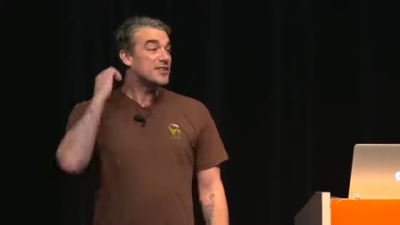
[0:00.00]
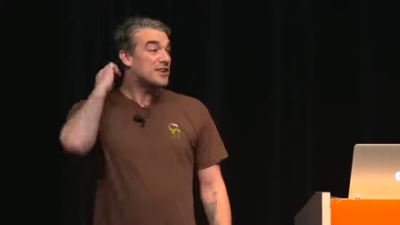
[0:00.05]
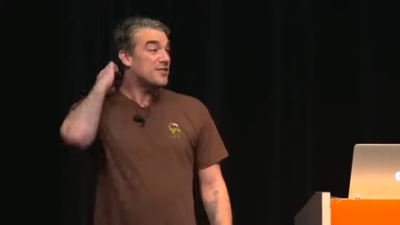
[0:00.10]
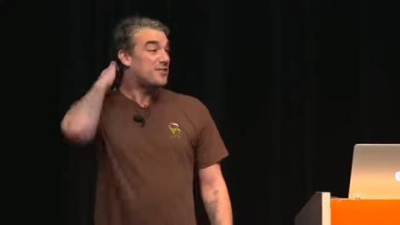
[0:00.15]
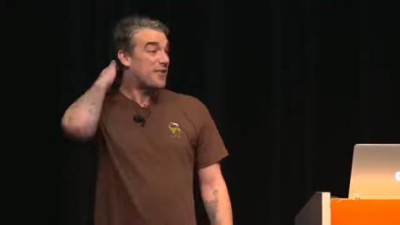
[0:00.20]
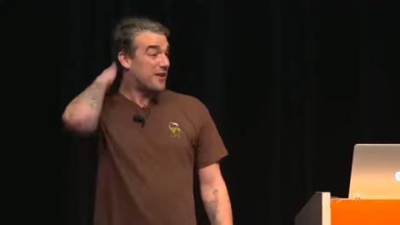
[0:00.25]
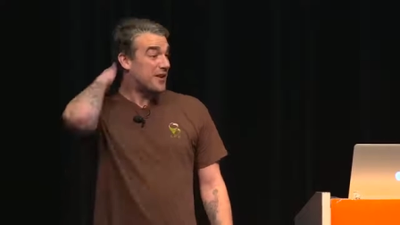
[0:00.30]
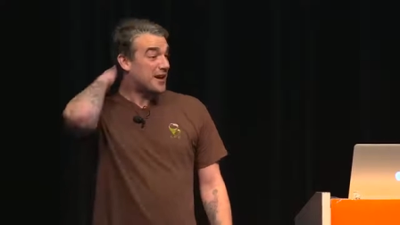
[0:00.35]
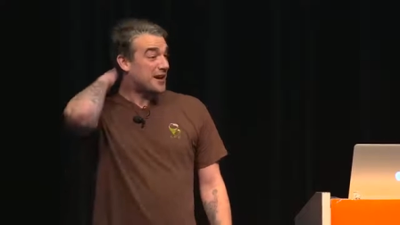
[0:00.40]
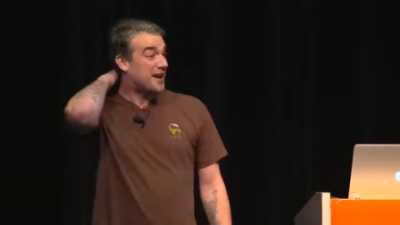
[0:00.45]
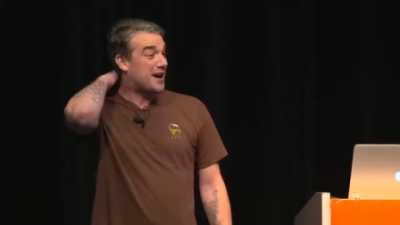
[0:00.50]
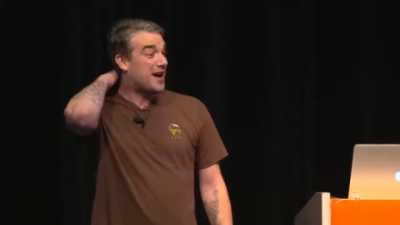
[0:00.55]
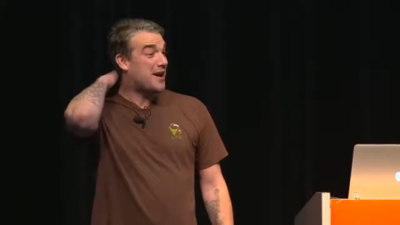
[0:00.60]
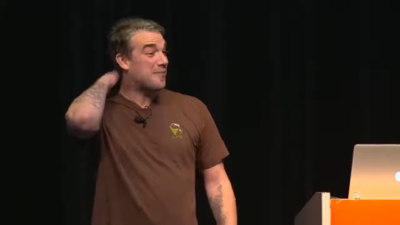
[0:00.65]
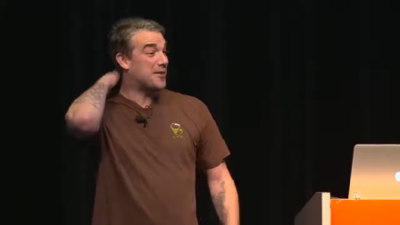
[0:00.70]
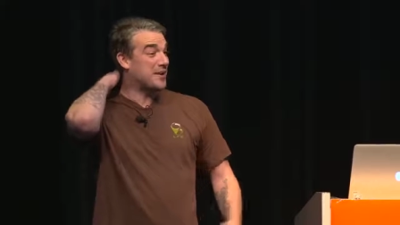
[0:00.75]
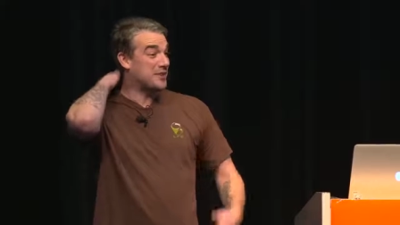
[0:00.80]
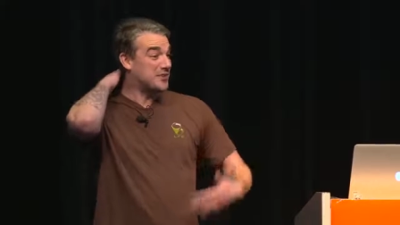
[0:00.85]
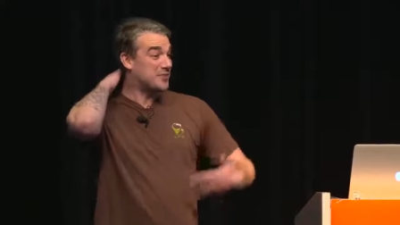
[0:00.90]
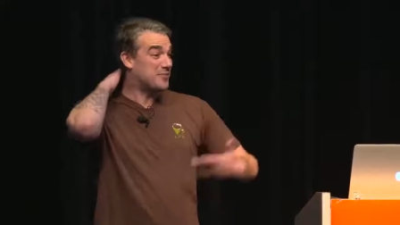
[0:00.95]
actually very
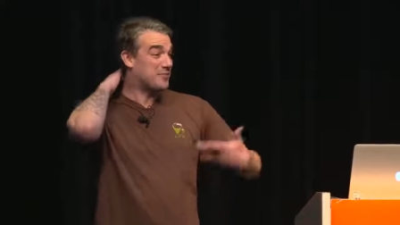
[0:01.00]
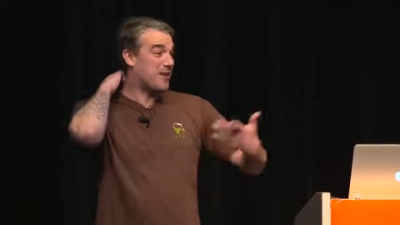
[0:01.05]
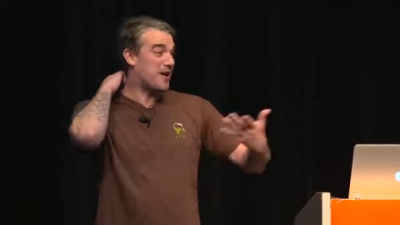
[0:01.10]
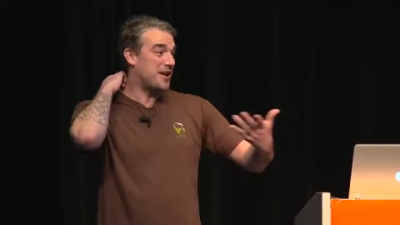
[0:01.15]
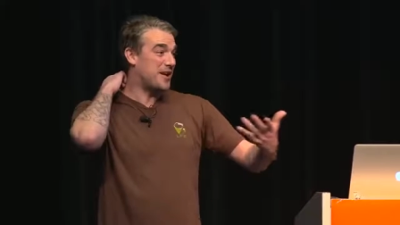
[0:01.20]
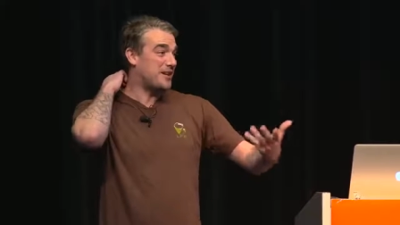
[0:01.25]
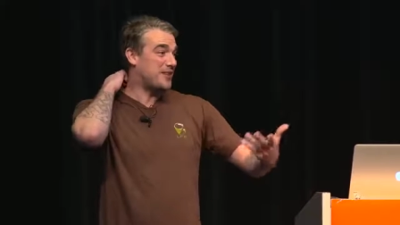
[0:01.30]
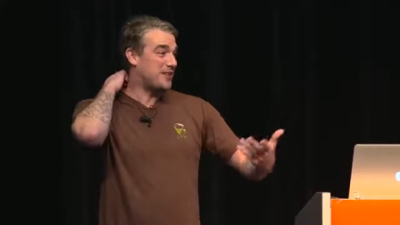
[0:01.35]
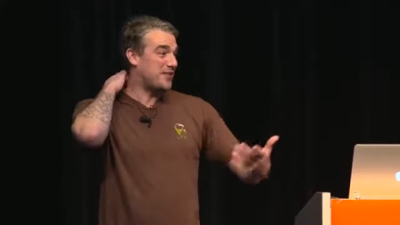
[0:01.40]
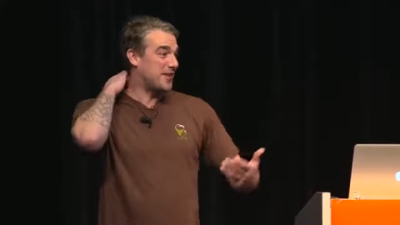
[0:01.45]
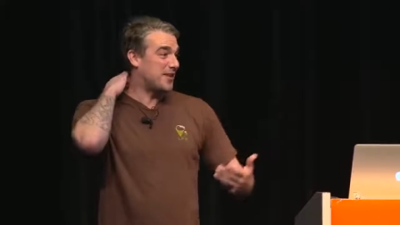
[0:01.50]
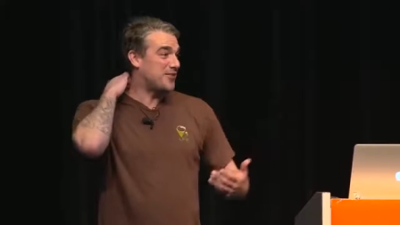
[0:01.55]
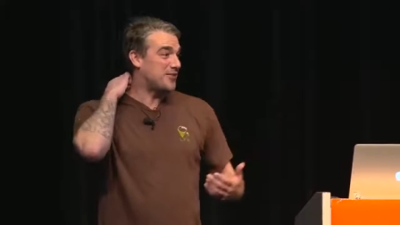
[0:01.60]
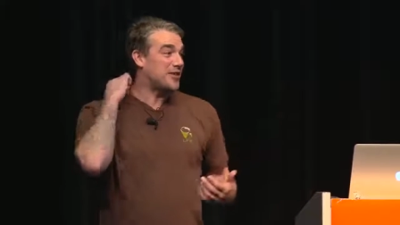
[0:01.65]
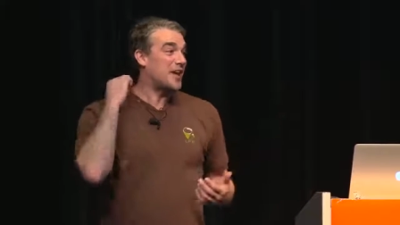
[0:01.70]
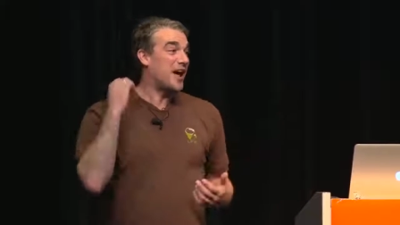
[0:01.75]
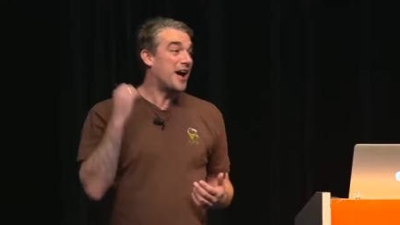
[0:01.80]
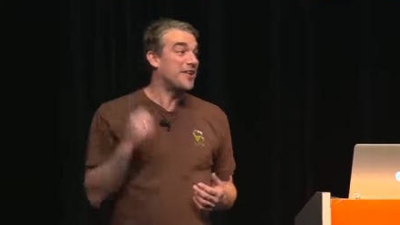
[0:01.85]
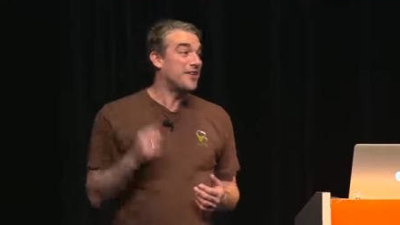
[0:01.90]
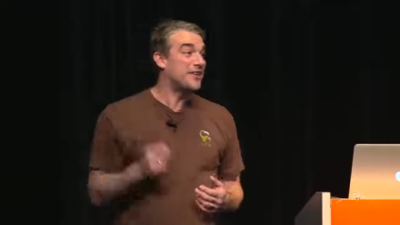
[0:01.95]
common to run into
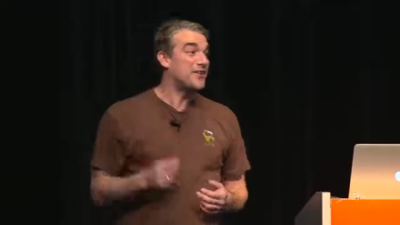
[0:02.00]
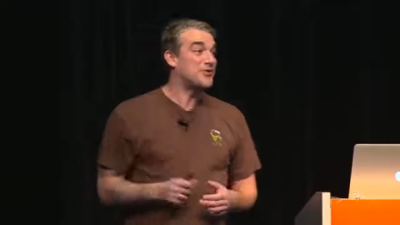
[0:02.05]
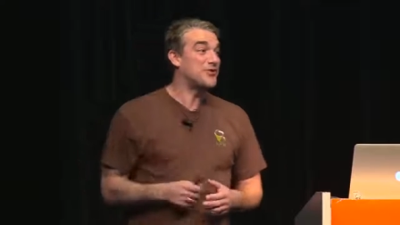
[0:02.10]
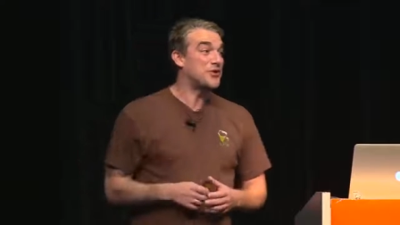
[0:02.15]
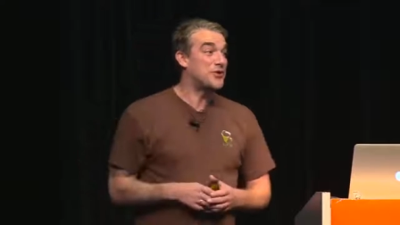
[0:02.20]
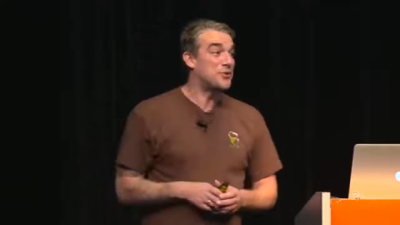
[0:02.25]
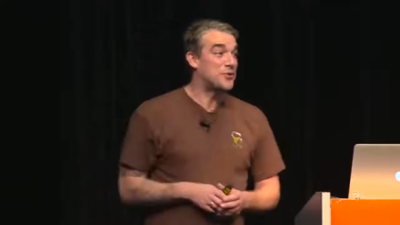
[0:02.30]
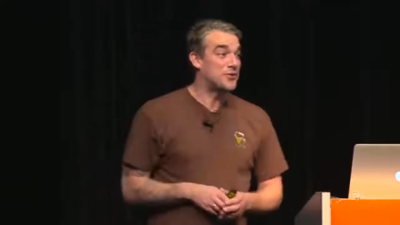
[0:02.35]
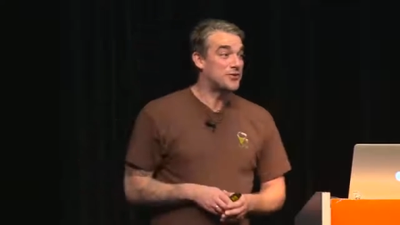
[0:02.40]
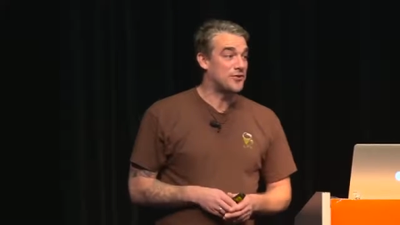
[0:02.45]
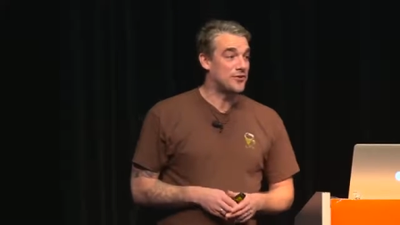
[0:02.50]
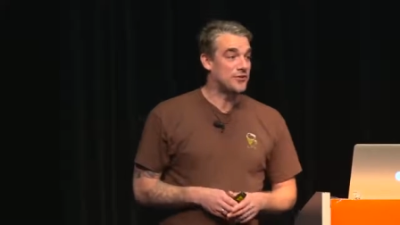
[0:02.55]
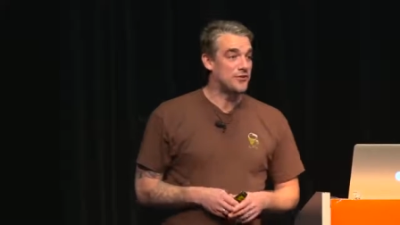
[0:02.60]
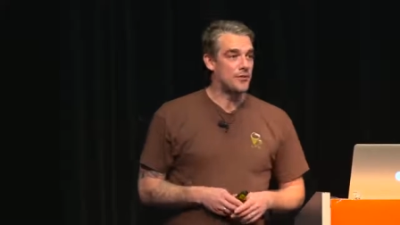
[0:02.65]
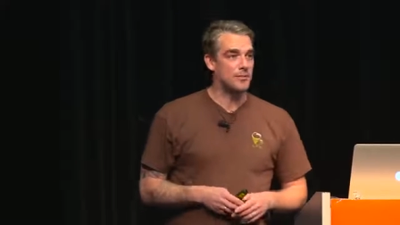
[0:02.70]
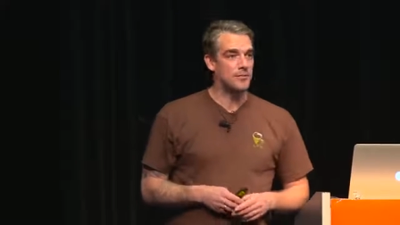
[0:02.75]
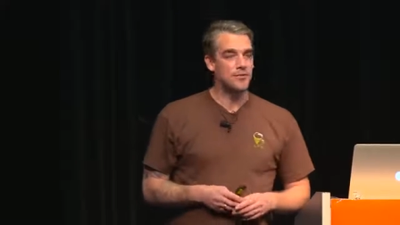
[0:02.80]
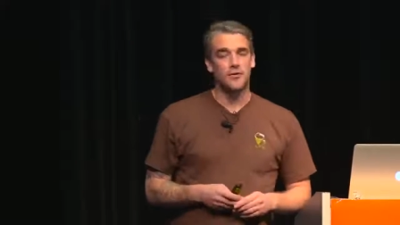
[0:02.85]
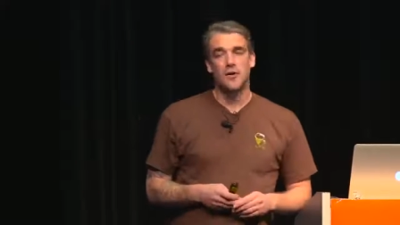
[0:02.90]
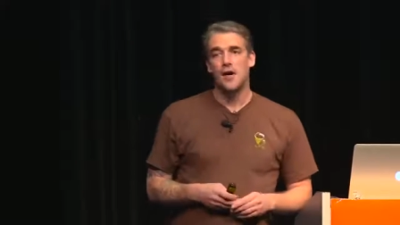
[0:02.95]
this in highly secure
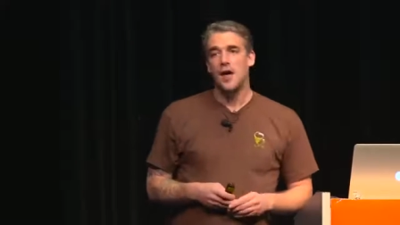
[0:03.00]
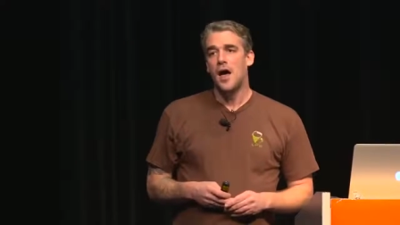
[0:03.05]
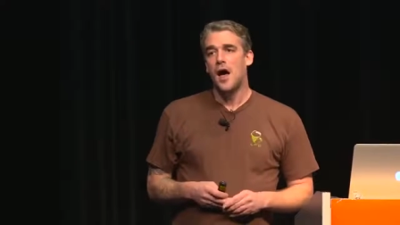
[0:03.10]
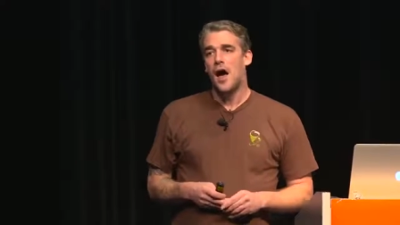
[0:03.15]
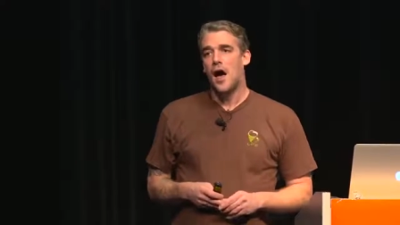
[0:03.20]
systems.